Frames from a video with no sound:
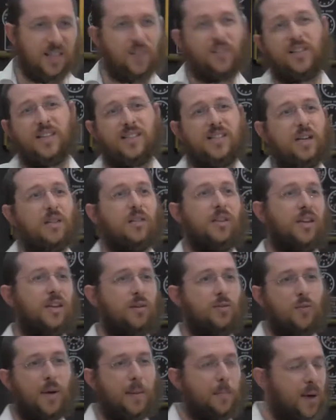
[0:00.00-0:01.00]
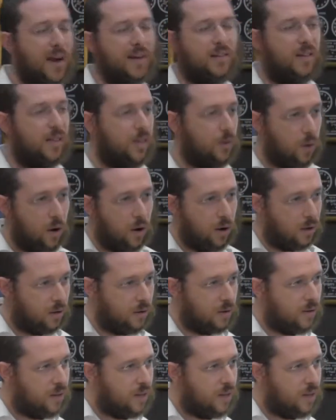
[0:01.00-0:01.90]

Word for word: never does anything practically wrong,